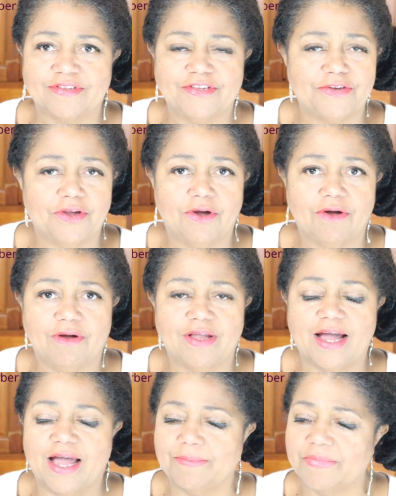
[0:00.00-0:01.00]
You know,
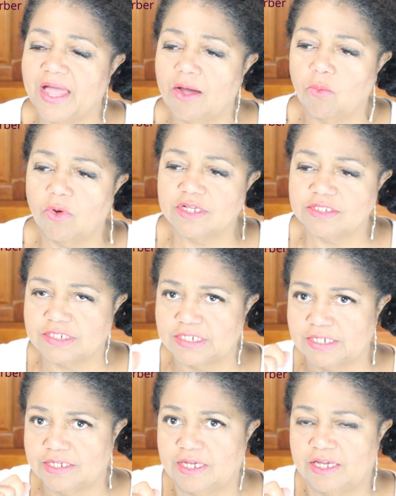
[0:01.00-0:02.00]
I'm not one
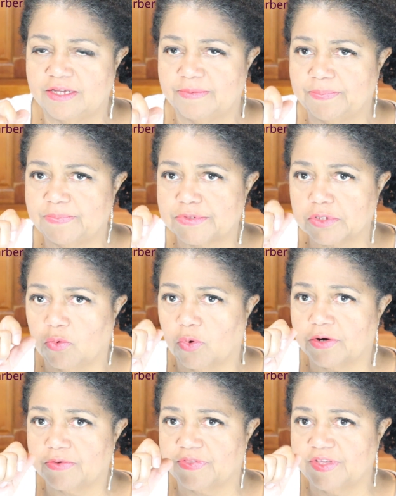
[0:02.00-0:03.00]
to
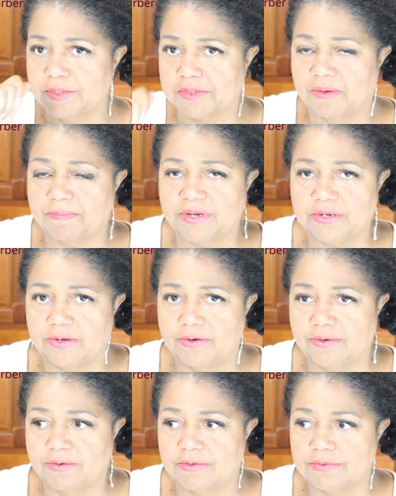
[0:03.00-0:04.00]
squirt things up my
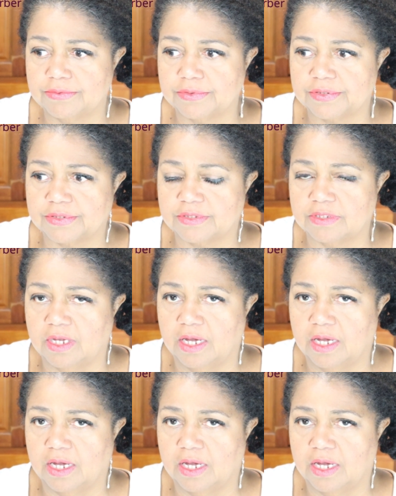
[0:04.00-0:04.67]
nose